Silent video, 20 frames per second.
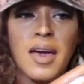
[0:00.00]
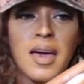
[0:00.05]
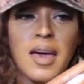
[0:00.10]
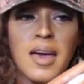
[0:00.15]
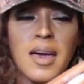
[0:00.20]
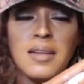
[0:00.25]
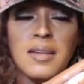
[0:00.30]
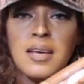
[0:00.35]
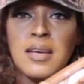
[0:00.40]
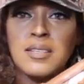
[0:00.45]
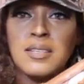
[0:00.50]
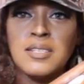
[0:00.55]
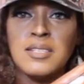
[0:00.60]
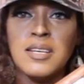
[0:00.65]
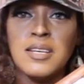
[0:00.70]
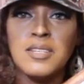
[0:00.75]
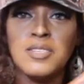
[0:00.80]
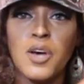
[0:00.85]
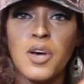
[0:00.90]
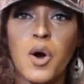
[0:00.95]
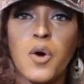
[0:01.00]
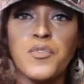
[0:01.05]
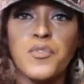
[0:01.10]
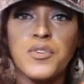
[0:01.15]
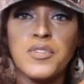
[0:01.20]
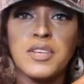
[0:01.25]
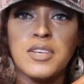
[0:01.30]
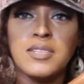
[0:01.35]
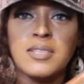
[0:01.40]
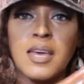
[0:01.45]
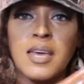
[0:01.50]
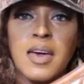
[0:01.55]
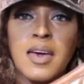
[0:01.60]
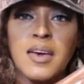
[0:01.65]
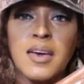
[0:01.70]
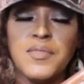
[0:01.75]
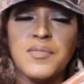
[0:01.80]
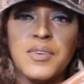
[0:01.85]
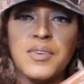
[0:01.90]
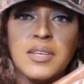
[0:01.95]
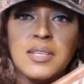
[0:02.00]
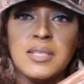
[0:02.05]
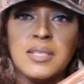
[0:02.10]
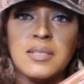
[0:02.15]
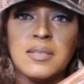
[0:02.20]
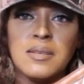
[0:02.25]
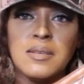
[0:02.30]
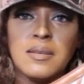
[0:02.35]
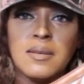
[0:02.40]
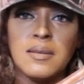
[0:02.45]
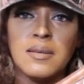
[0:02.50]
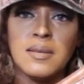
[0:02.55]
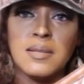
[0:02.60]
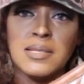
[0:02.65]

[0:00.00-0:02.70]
And it sits over this canvas